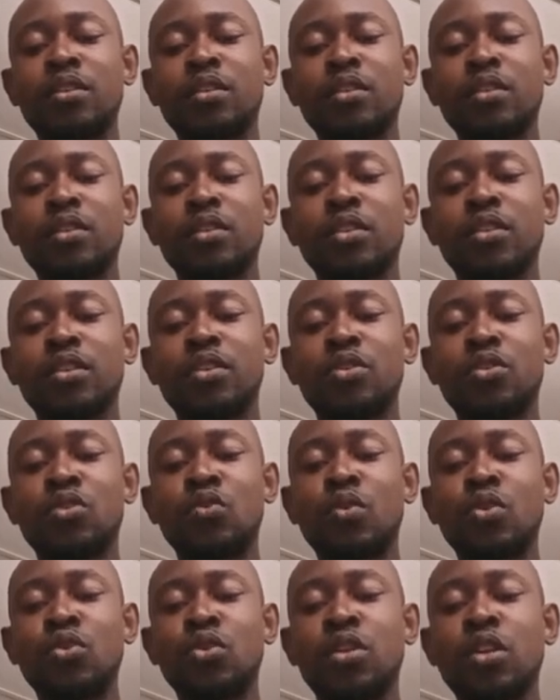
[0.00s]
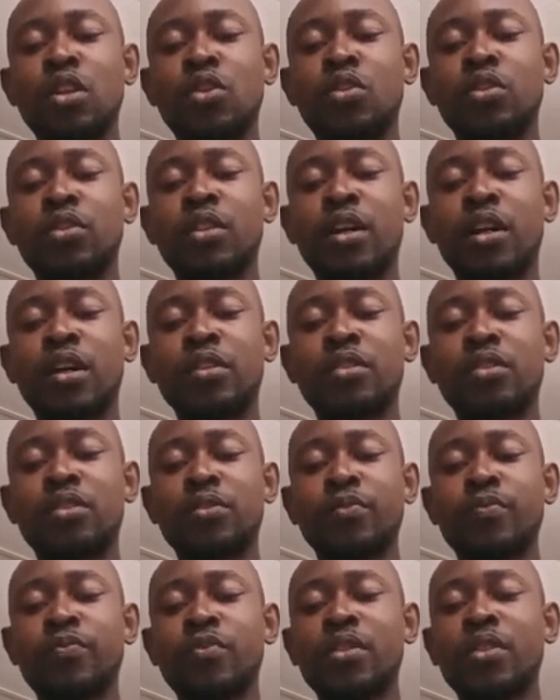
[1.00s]
So once you click on that,
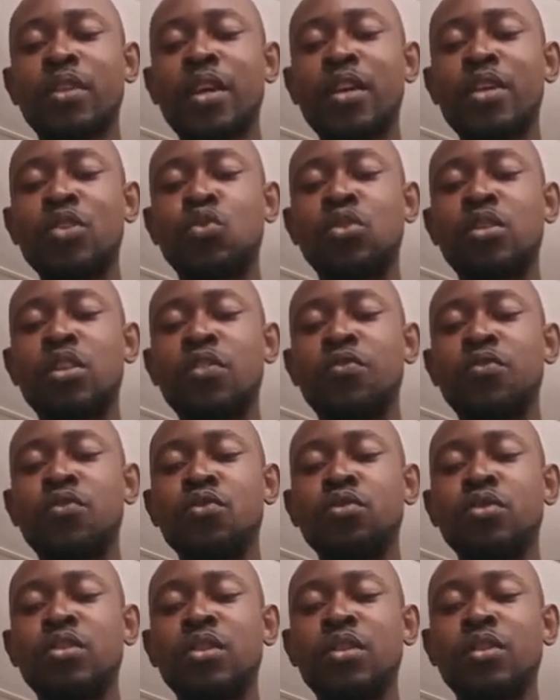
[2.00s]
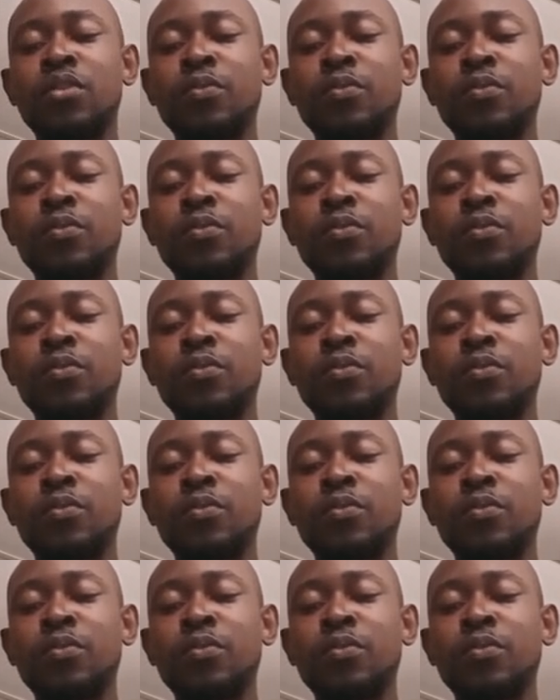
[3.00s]
then it will give you the